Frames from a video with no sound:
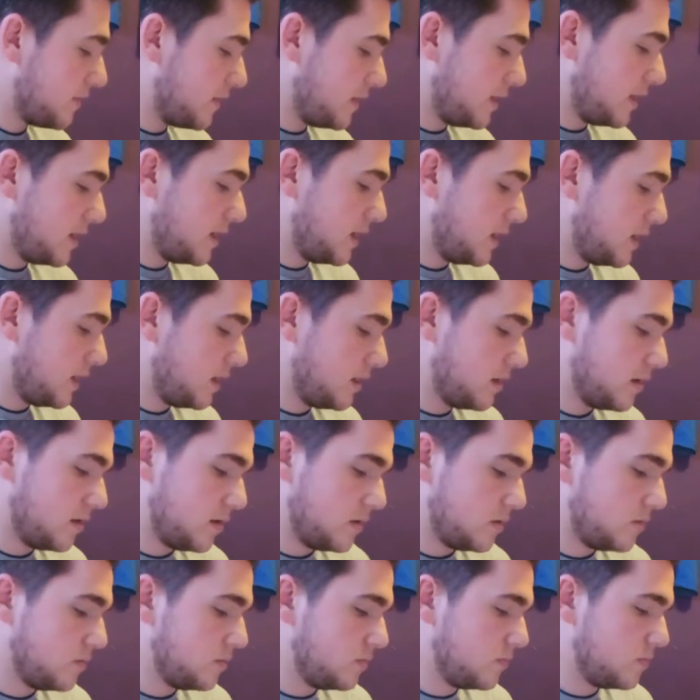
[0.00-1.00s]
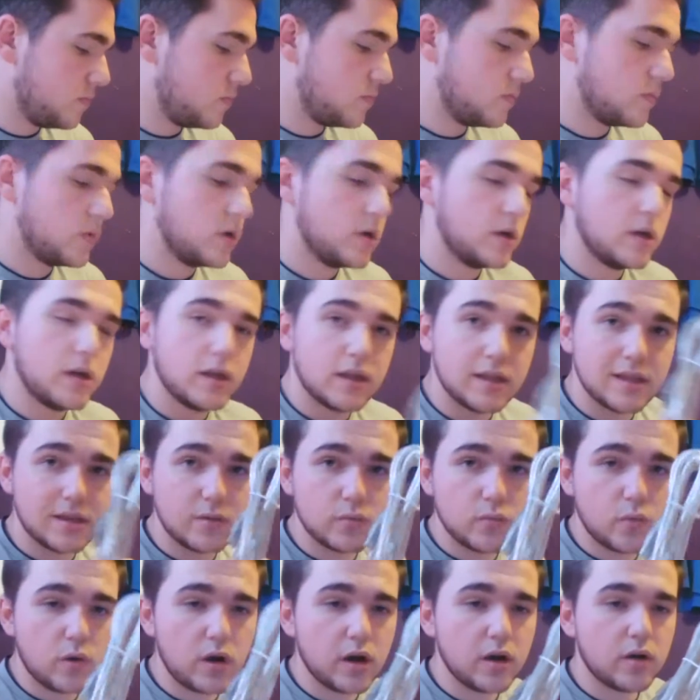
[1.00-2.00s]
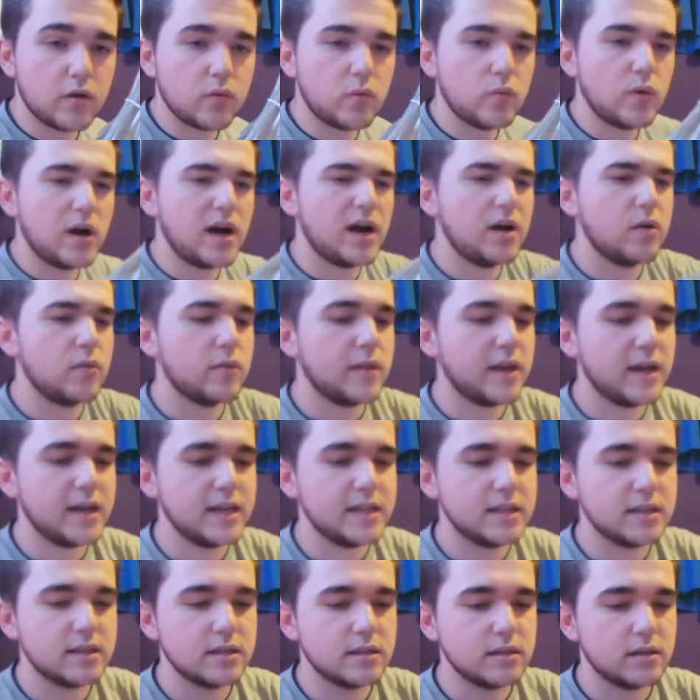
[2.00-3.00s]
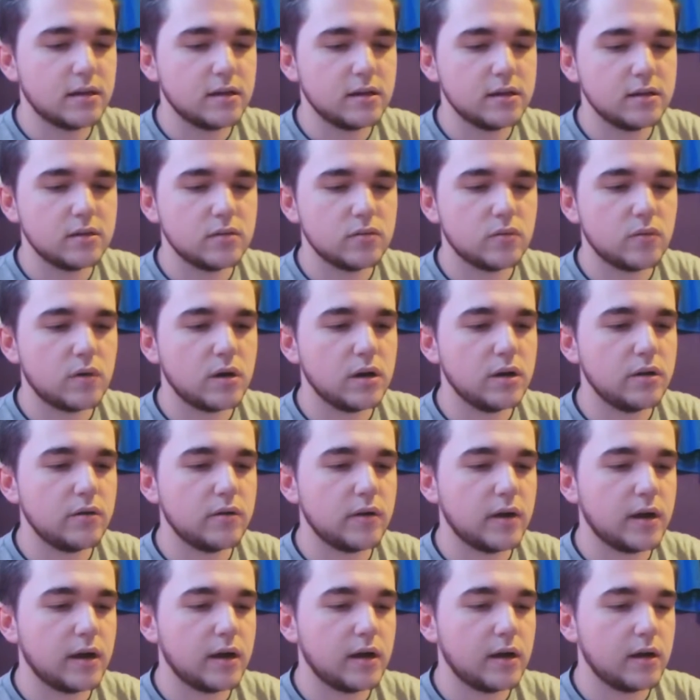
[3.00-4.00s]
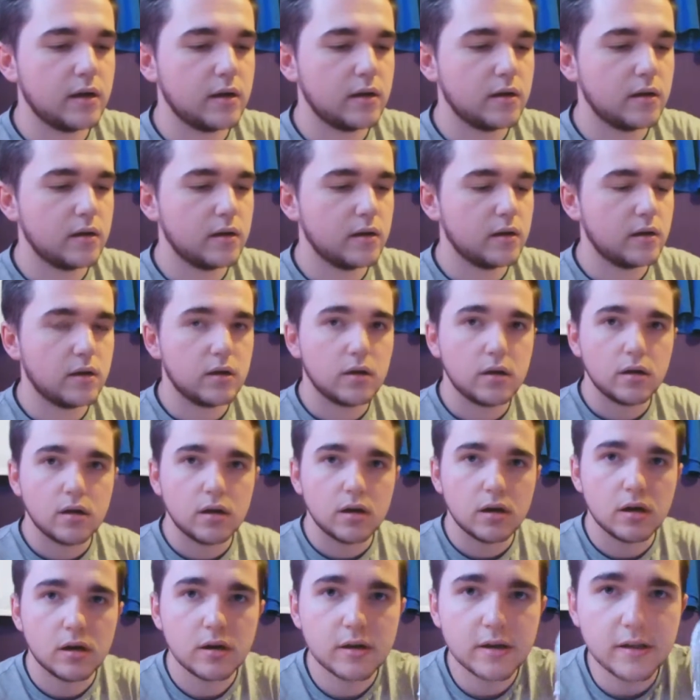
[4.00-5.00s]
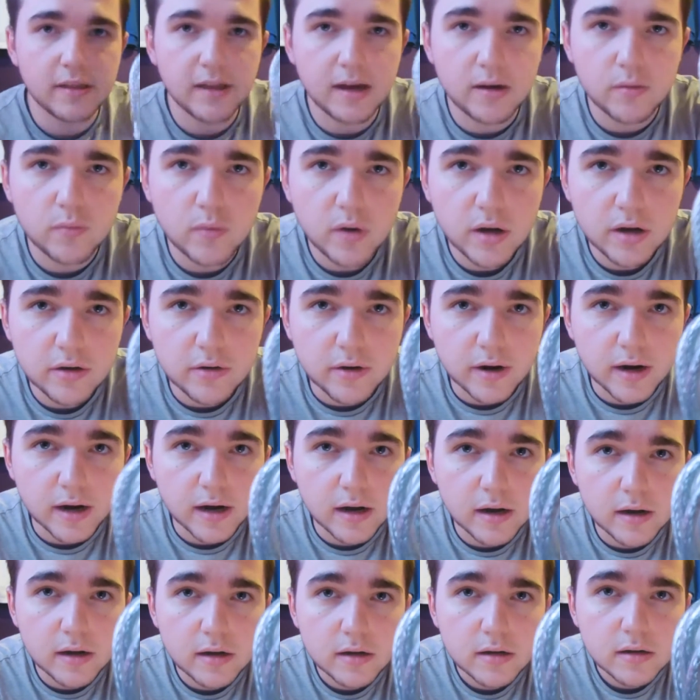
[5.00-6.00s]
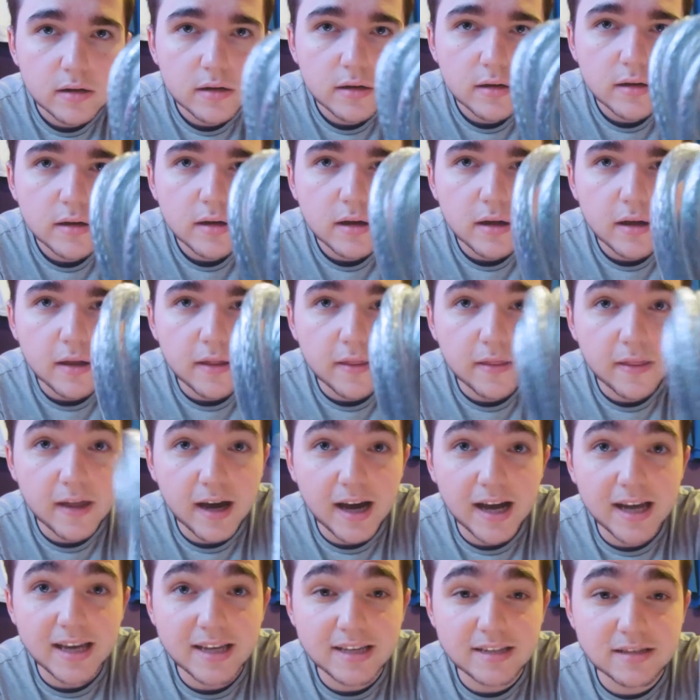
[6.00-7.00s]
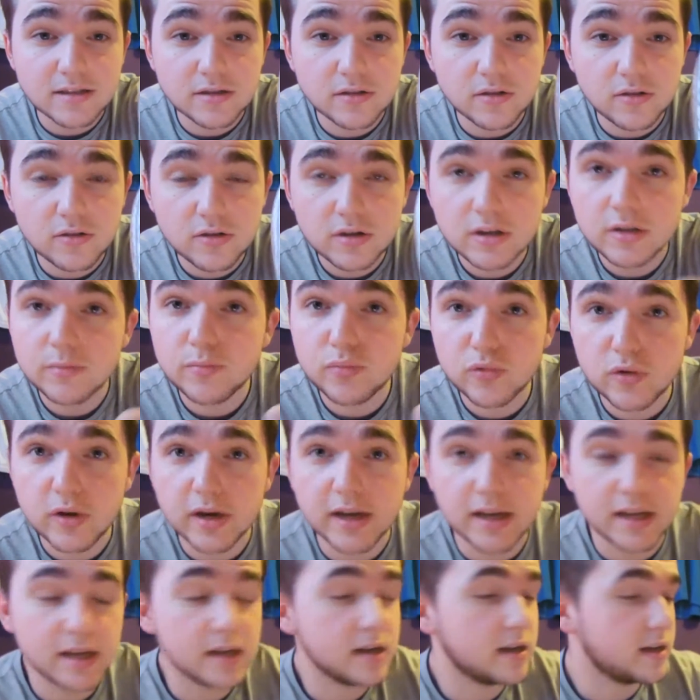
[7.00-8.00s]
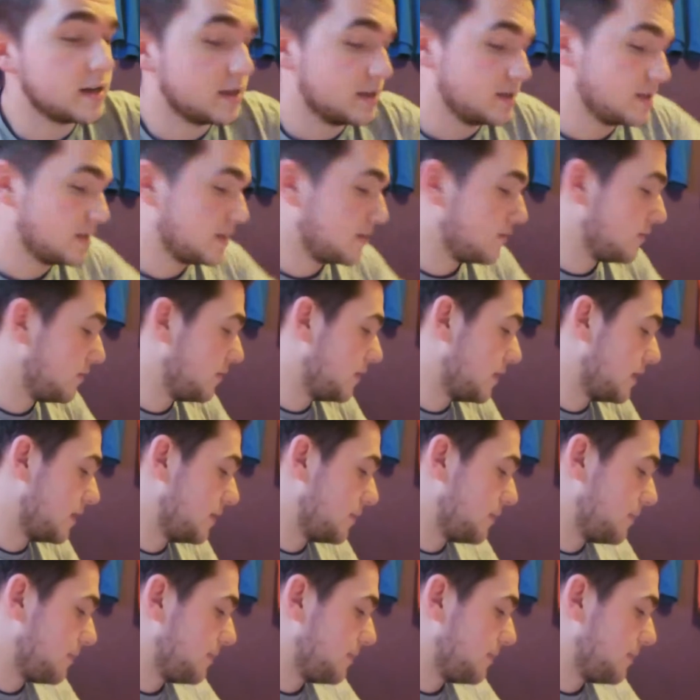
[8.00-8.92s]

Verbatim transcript: the oh, the wire. Wow, that is nice wiring. Look at that wiring. That is not going to break, I can tell you that.